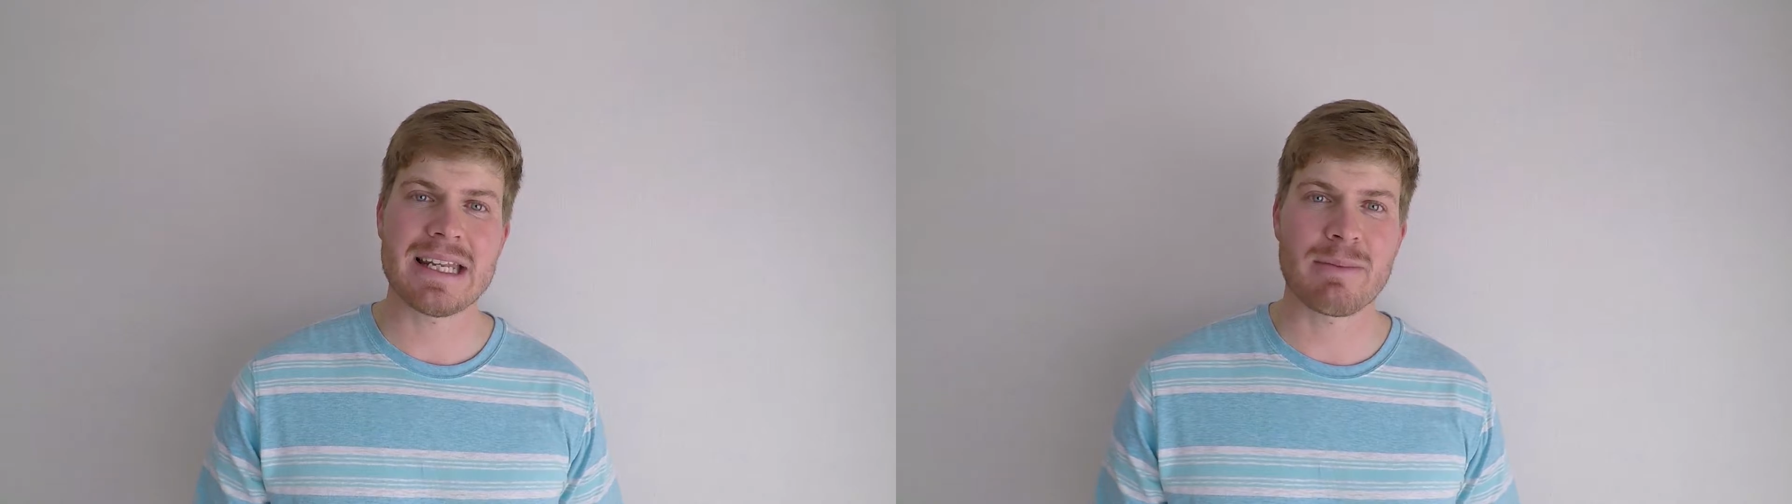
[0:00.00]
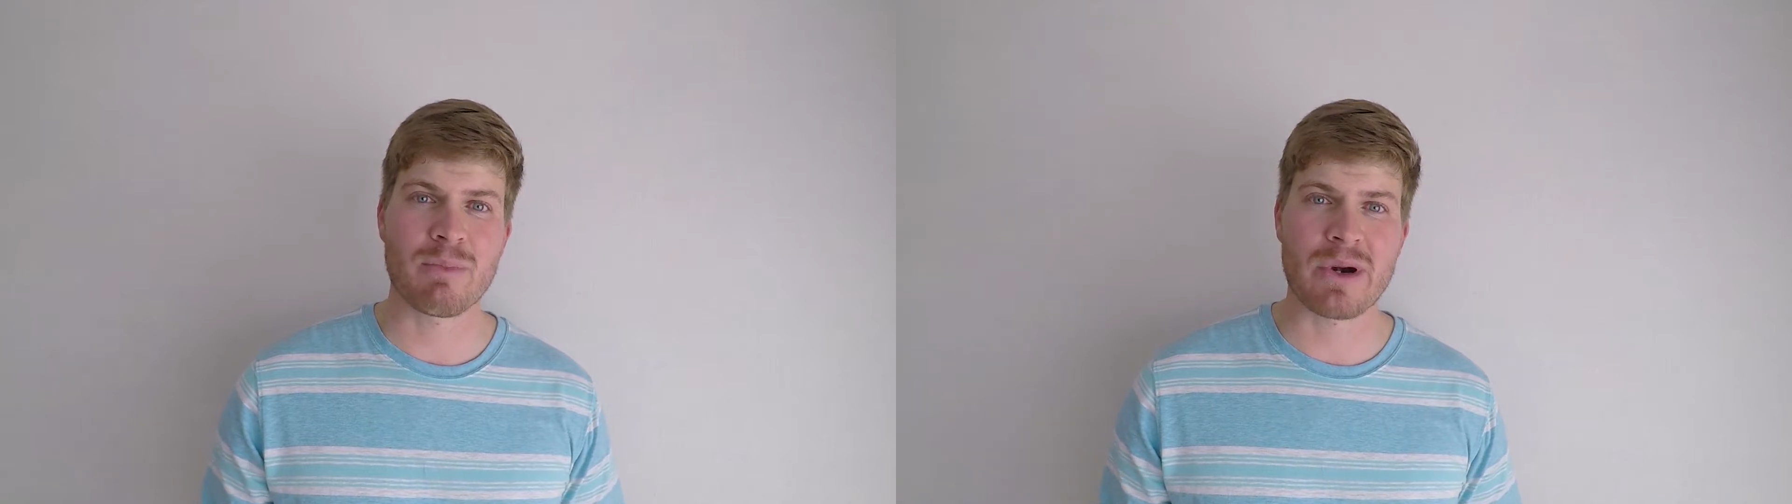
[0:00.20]

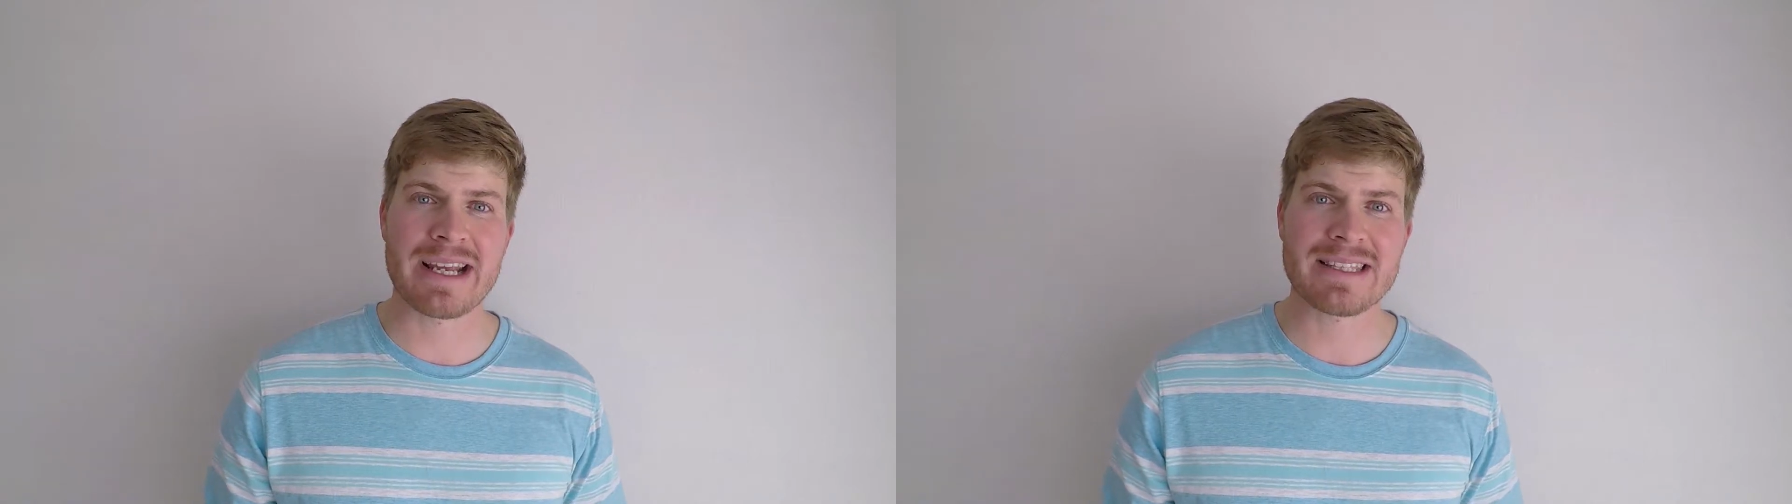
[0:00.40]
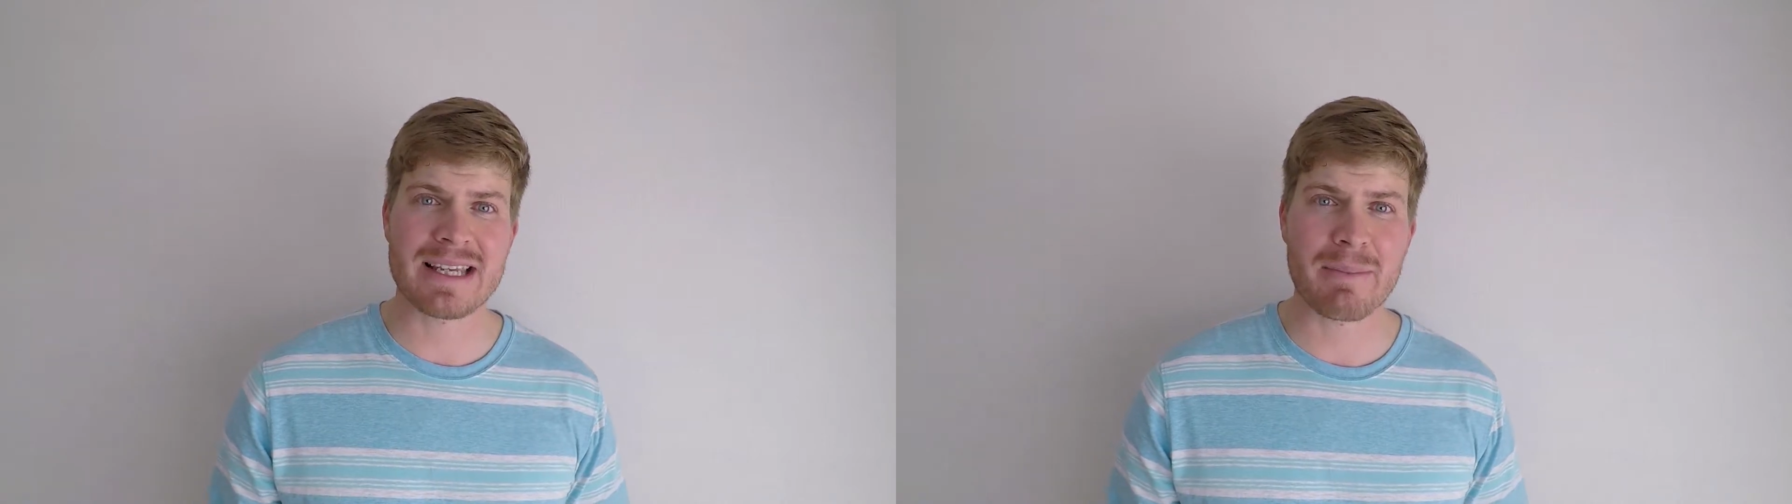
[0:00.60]
to
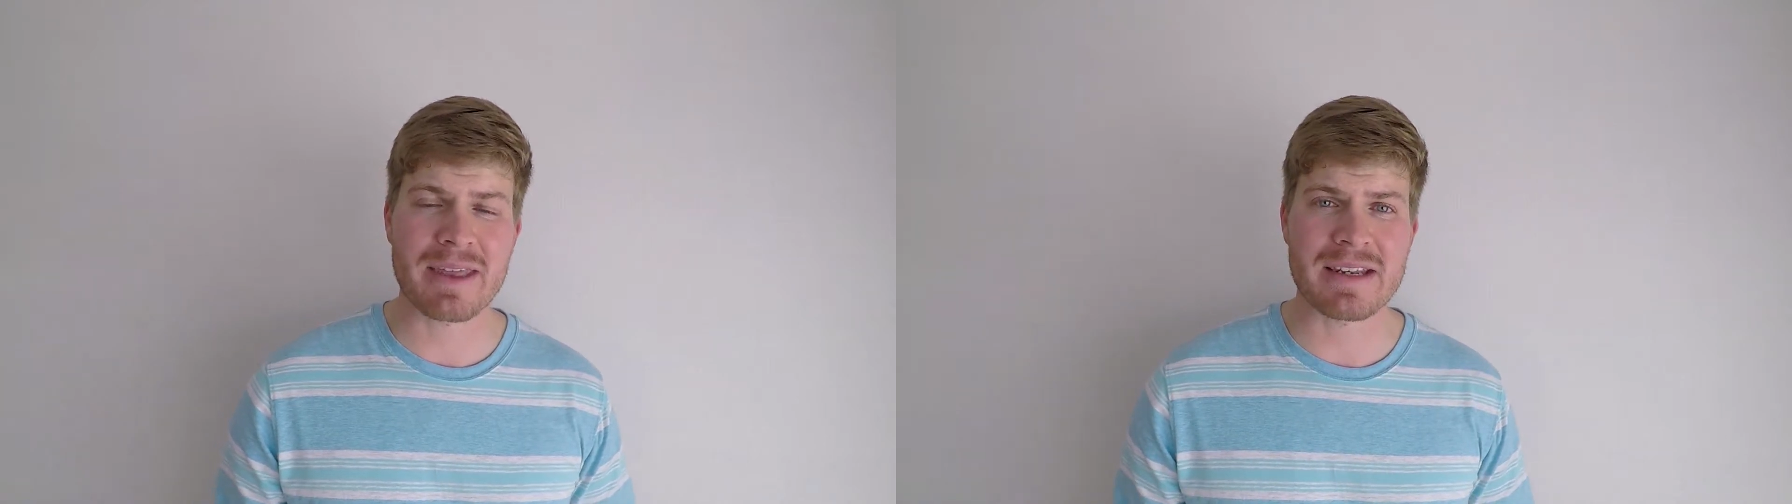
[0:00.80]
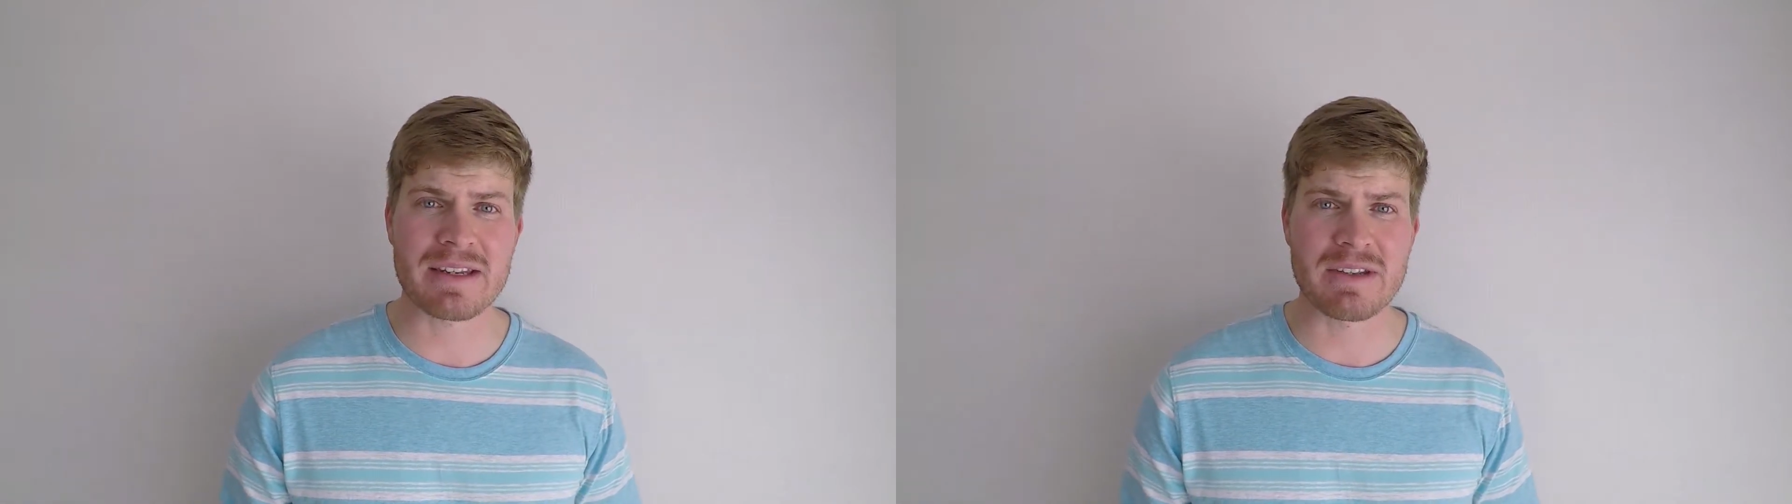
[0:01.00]
bring
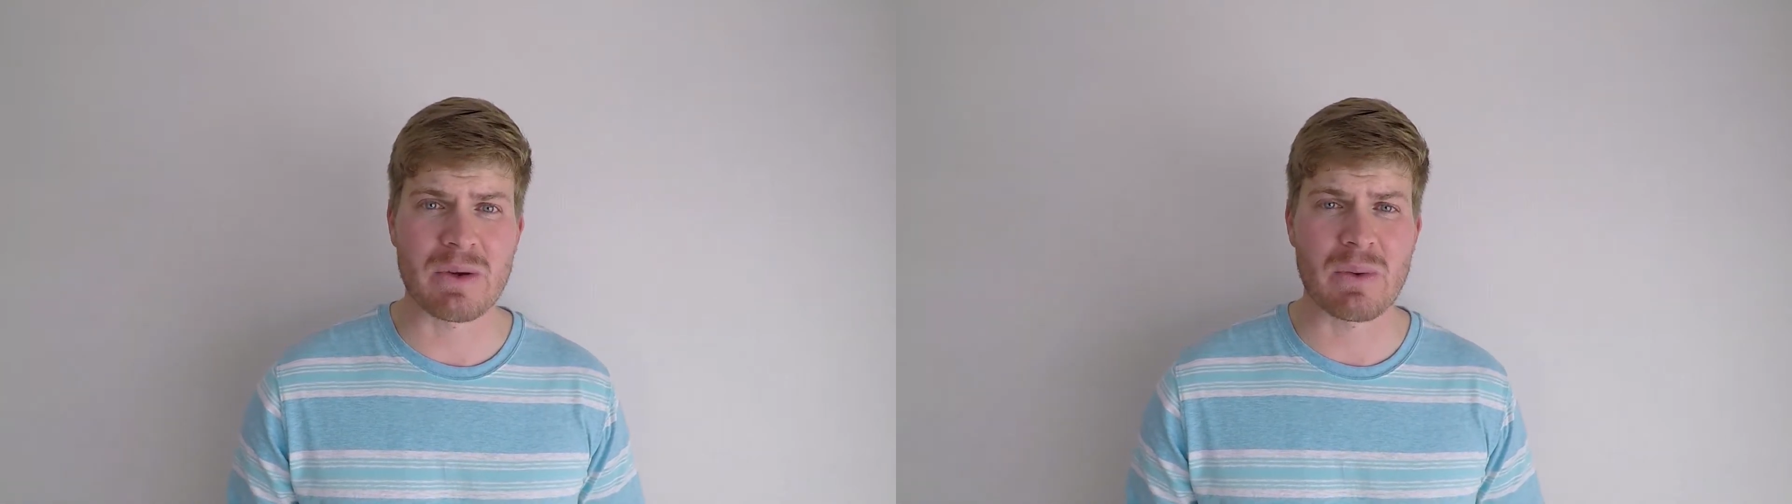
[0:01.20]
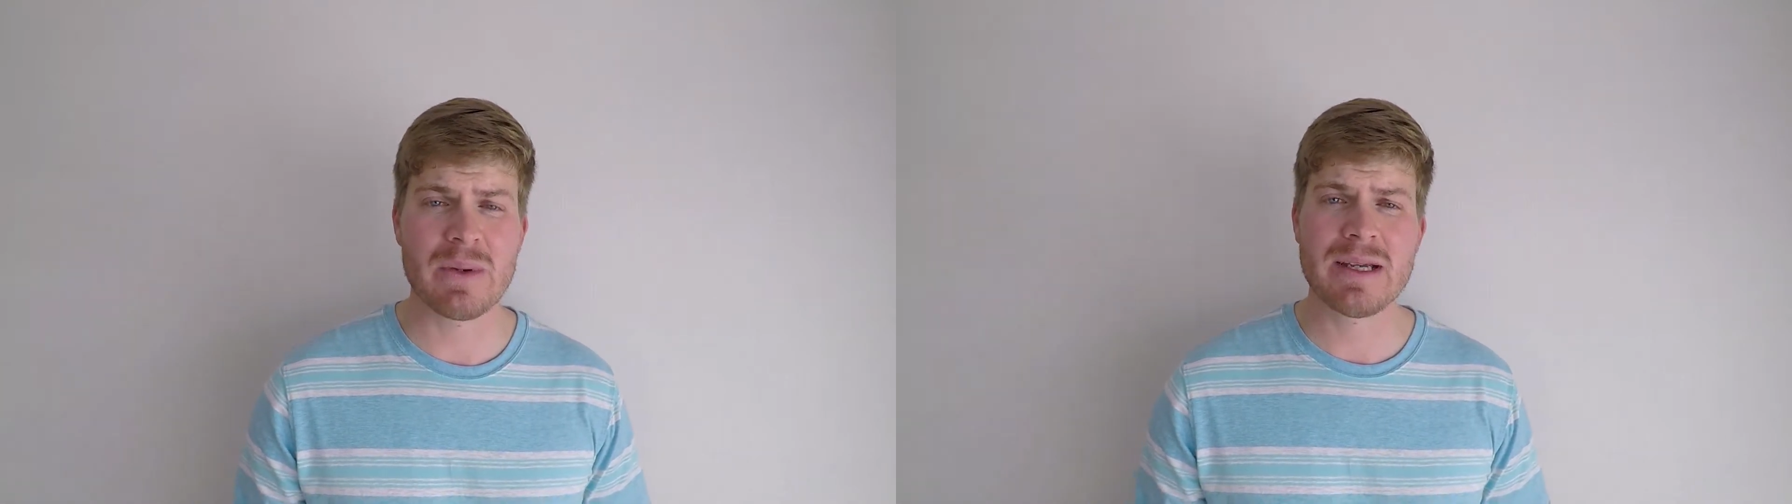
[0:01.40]
something to
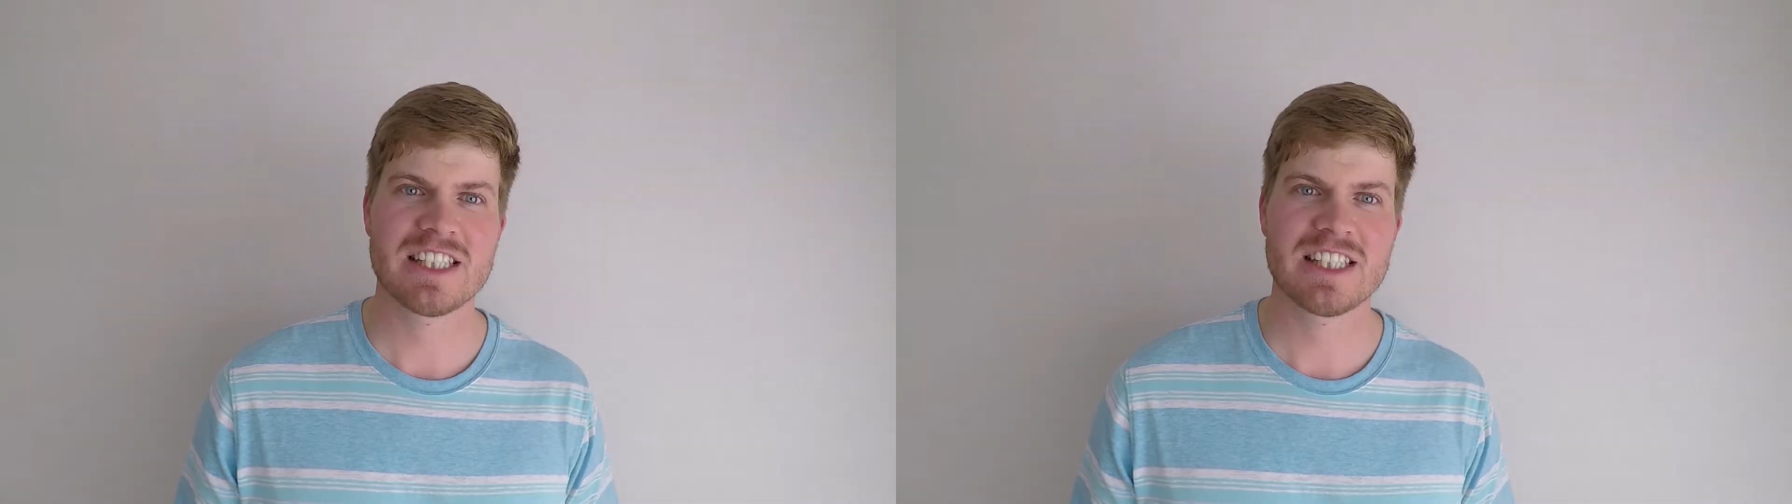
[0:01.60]
do.